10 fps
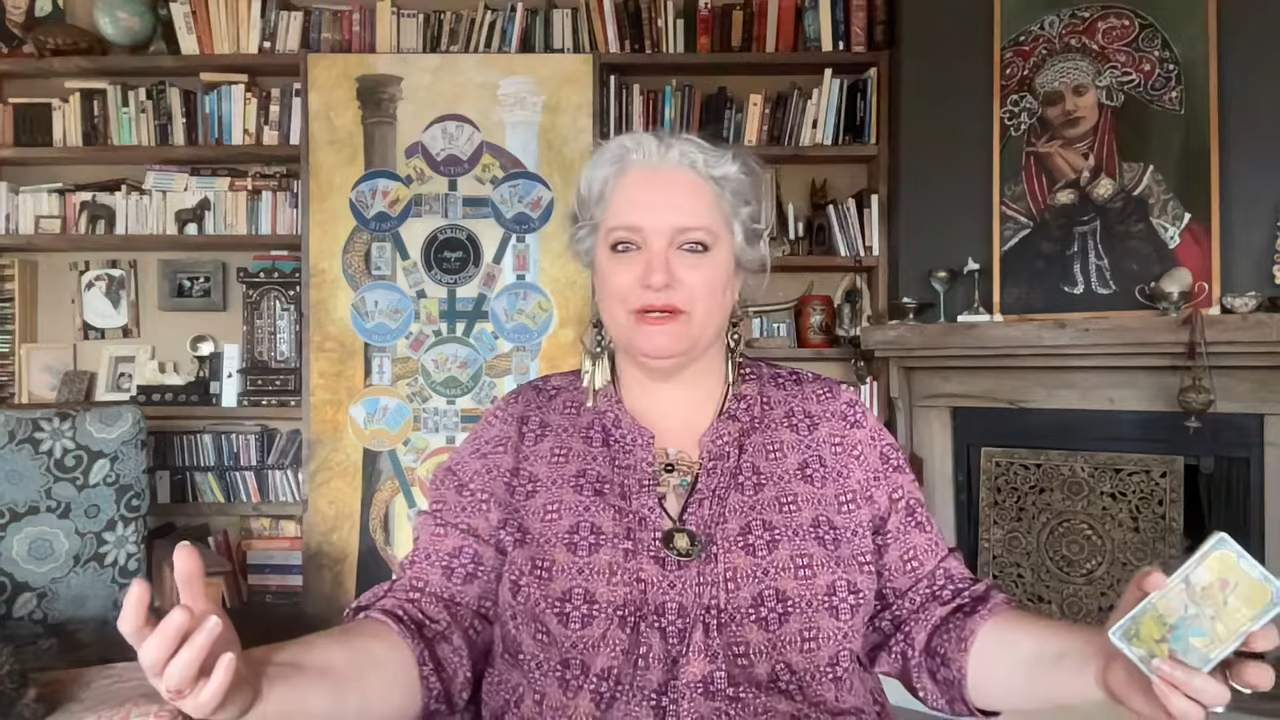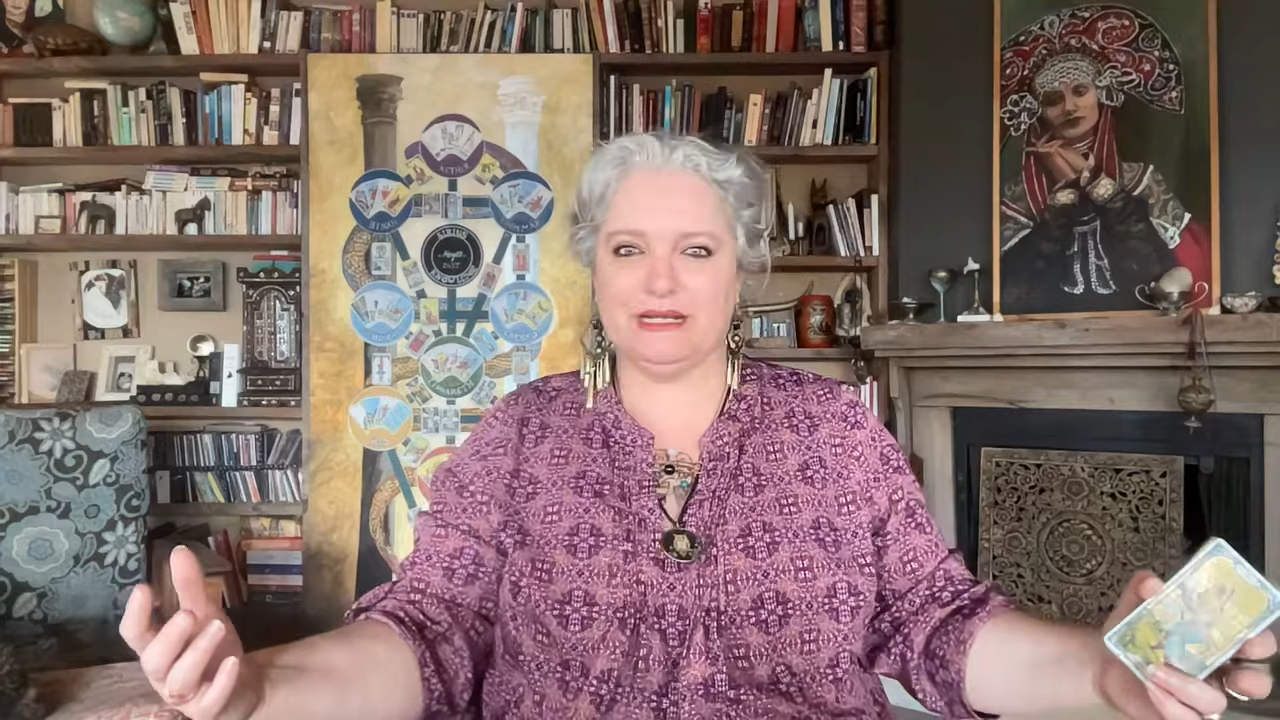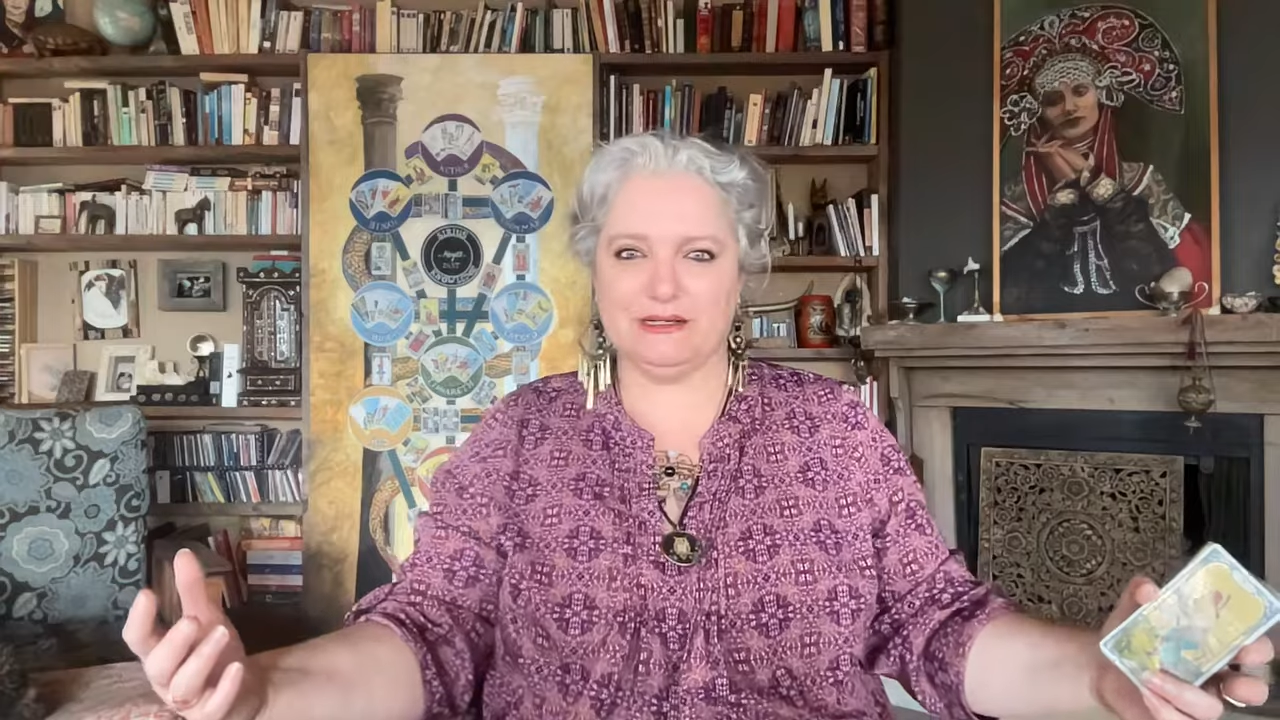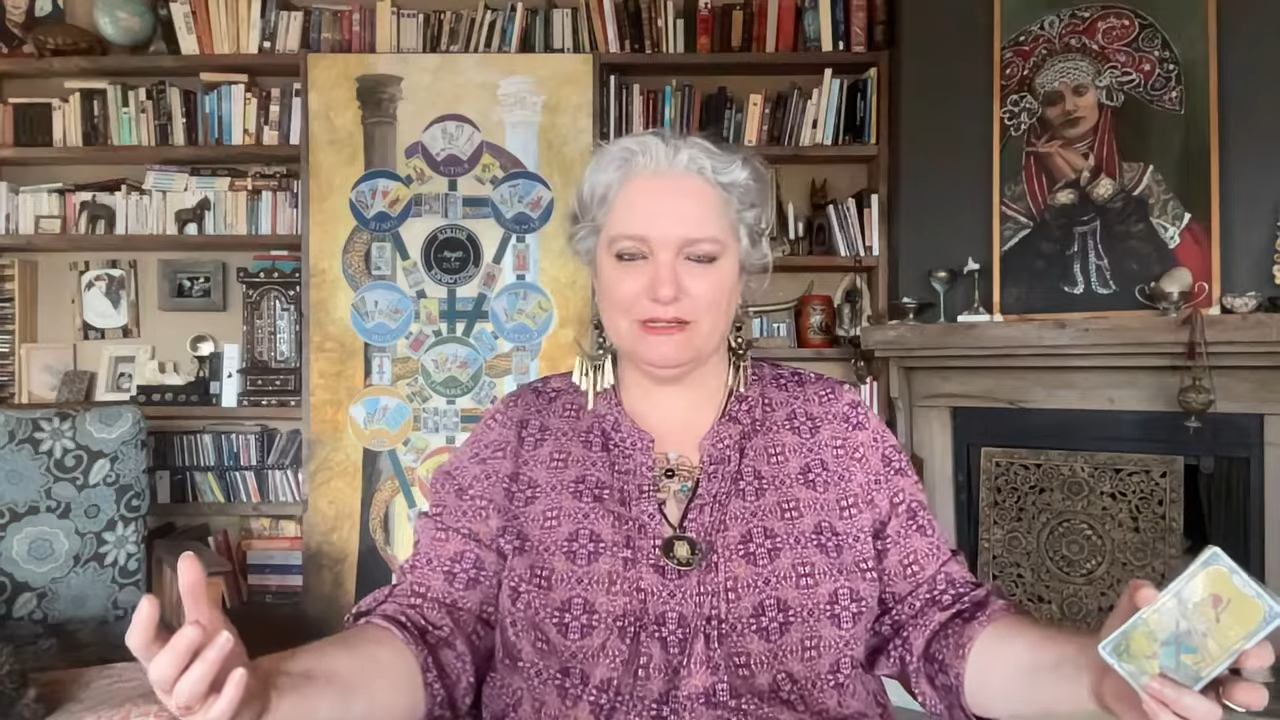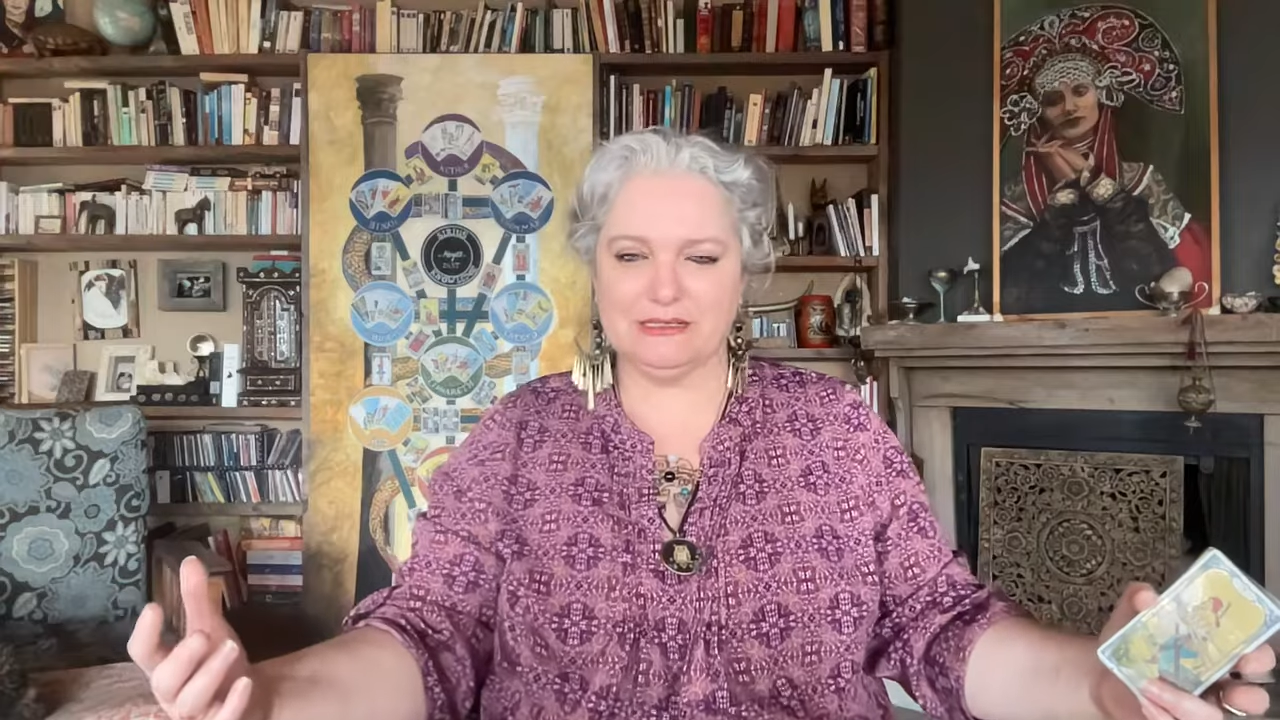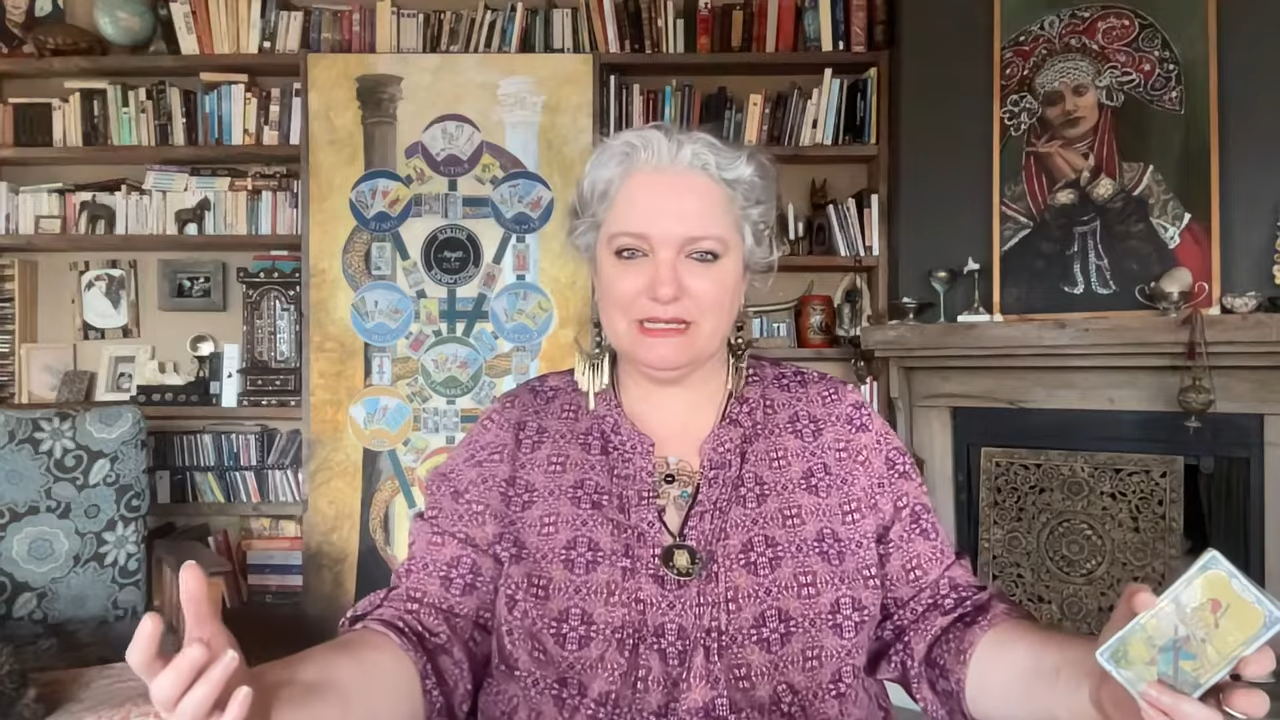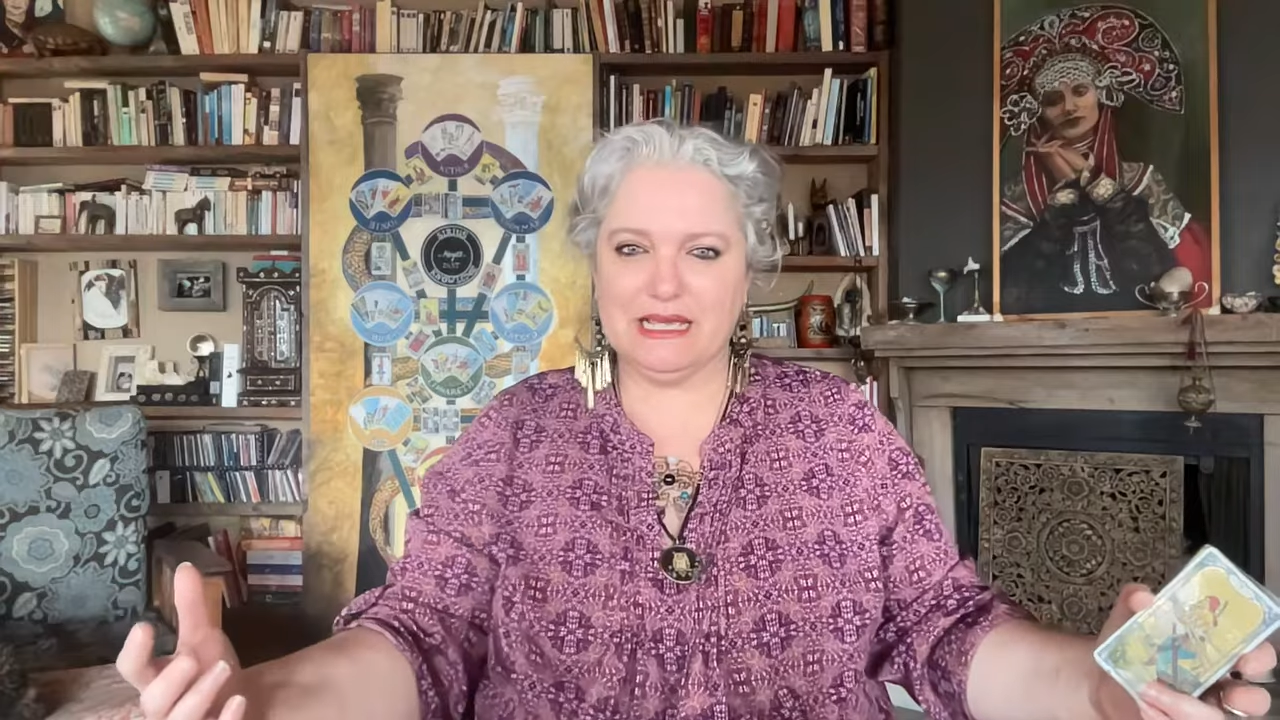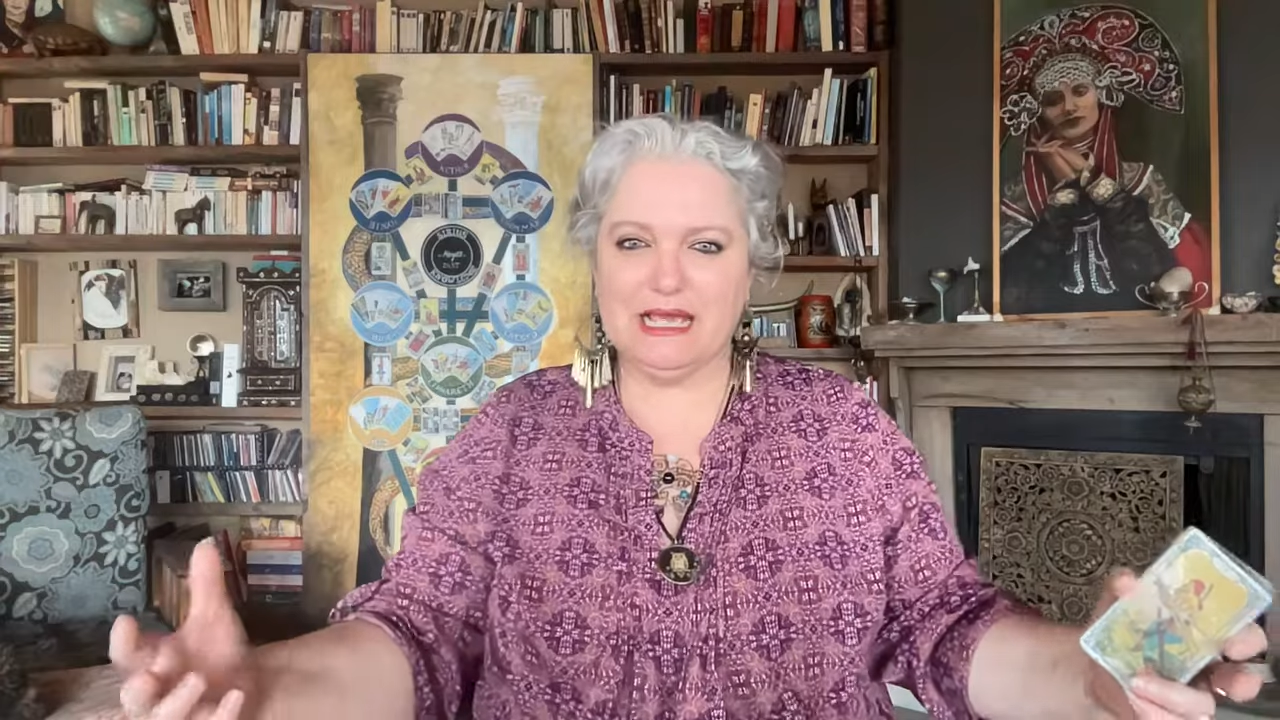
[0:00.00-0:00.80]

than us